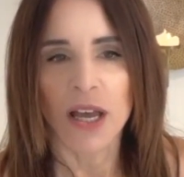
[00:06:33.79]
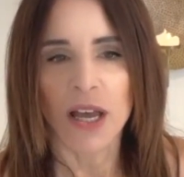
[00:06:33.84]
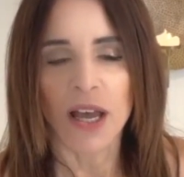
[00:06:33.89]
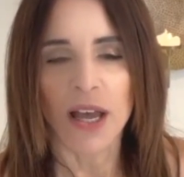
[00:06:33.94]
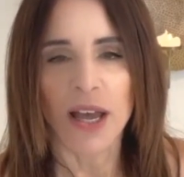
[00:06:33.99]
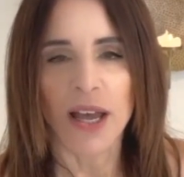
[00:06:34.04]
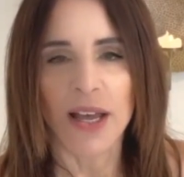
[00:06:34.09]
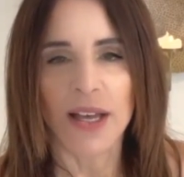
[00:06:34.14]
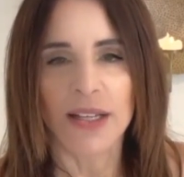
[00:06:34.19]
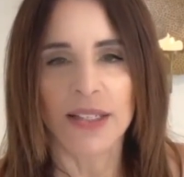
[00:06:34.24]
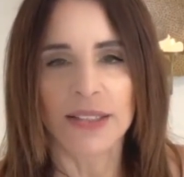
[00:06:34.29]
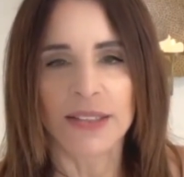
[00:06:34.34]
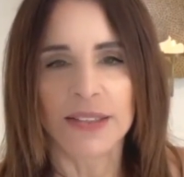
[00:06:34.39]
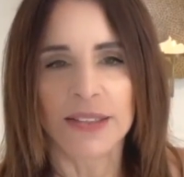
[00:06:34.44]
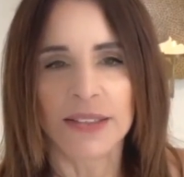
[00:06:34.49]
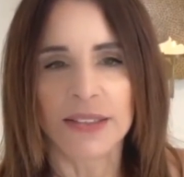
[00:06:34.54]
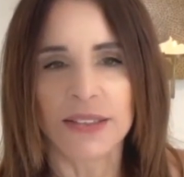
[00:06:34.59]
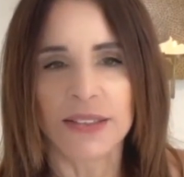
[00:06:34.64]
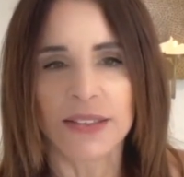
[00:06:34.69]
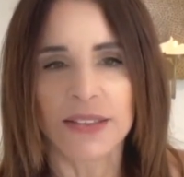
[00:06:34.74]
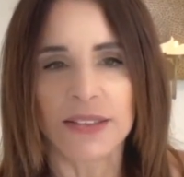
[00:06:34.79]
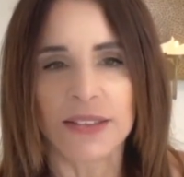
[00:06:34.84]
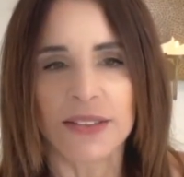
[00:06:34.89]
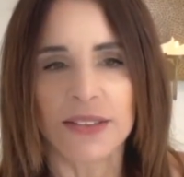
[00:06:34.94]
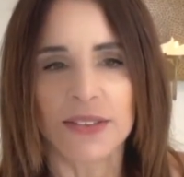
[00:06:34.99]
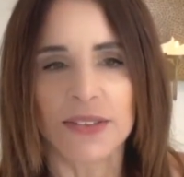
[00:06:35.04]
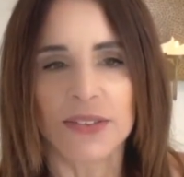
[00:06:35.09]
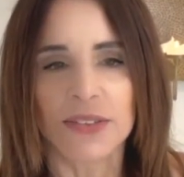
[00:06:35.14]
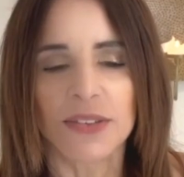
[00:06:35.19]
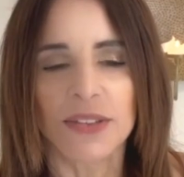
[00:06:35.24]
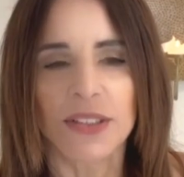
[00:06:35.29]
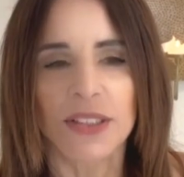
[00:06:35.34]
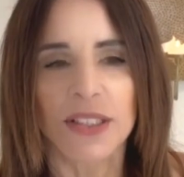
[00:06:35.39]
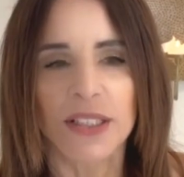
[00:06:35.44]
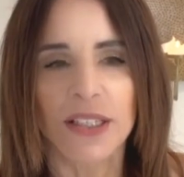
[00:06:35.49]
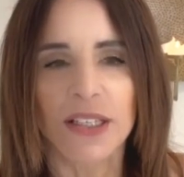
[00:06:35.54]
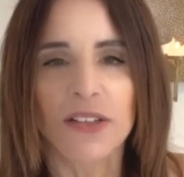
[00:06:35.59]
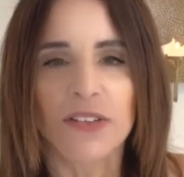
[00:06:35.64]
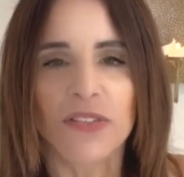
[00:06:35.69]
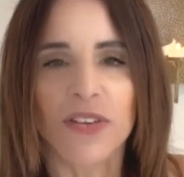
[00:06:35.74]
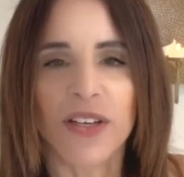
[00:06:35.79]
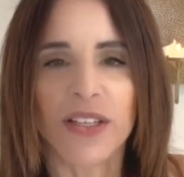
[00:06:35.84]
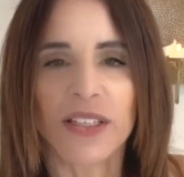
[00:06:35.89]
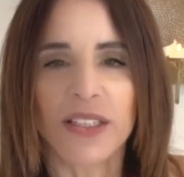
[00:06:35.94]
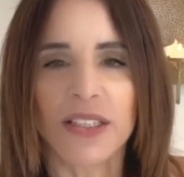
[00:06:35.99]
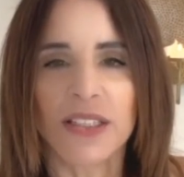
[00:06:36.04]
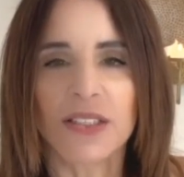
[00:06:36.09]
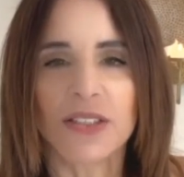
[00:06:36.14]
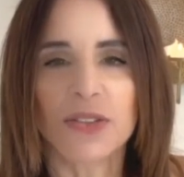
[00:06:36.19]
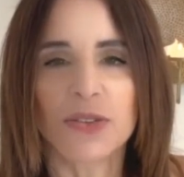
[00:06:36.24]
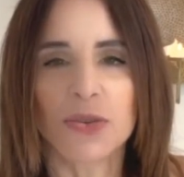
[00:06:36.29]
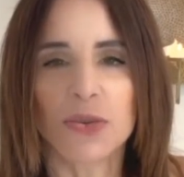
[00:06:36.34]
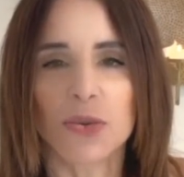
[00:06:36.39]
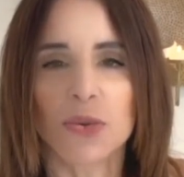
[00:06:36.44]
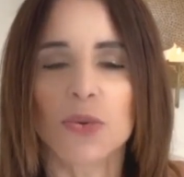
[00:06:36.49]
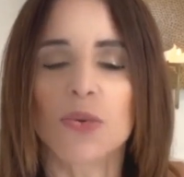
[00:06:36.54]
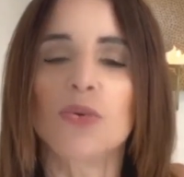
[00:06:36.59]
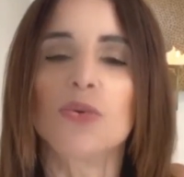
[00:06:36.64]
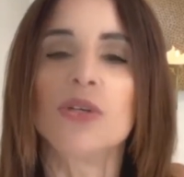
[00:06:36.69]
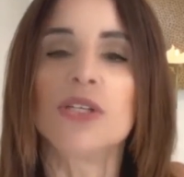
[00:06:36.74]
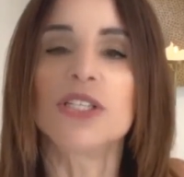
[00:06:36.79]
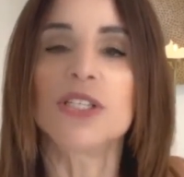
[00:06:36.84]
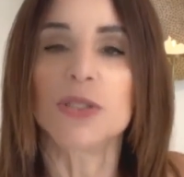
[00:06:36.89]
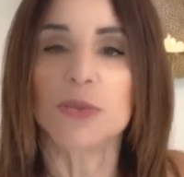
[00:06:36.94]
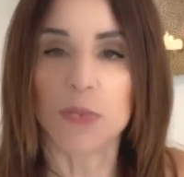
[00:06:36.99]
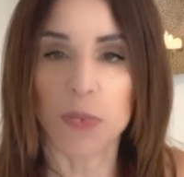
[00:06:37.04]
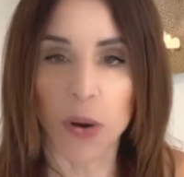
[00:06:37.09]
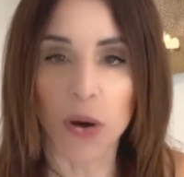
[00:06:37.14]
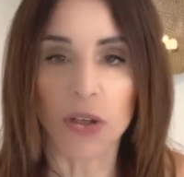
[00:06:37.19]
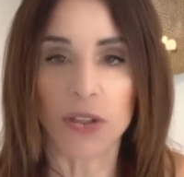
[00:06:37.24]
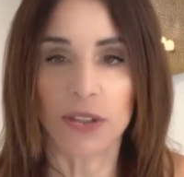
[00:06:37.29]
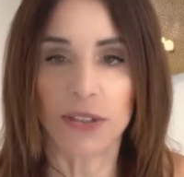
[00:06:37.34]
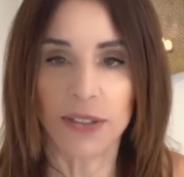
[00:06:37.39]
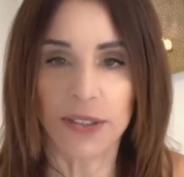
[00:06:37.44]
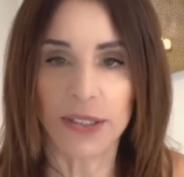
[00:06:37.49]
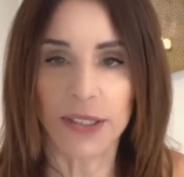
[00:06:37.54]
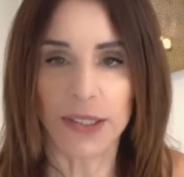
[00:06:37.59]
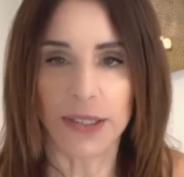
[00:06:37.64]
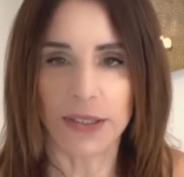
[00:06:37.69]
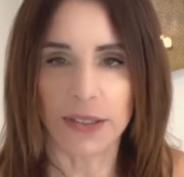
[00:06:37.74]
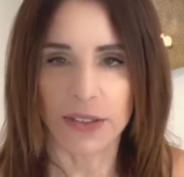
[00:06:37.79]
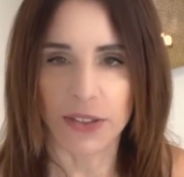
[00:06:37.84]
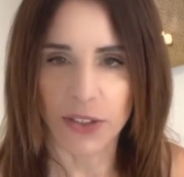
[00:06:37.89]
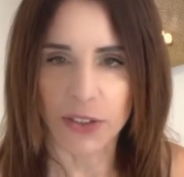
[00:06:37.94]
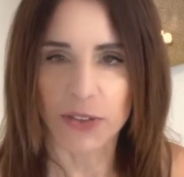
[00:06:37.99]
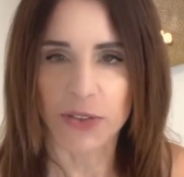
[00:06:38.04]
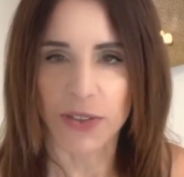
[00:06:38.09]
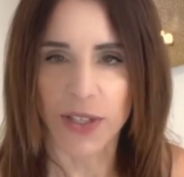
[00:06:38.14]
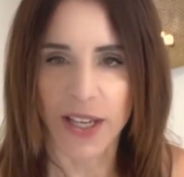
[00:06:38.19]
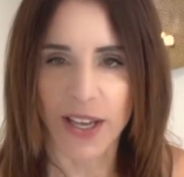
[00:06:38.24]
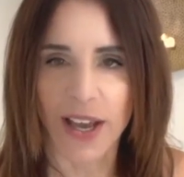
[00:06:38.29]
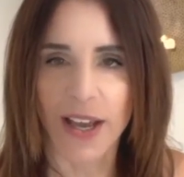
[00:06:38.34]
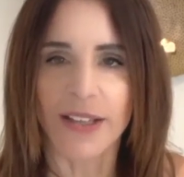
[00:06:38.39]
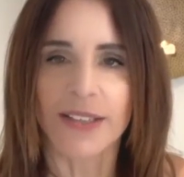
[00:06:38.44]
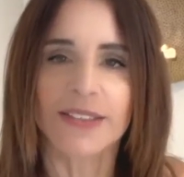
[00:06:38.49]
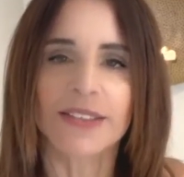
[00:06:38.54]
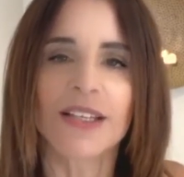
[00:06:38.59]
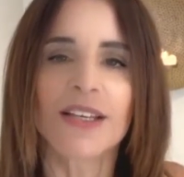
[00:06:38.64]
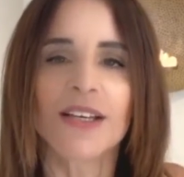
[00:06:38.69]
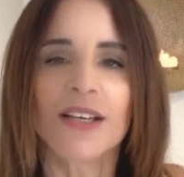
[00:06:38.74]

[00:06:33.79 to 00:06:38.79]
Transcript: And if I need to respond, not react,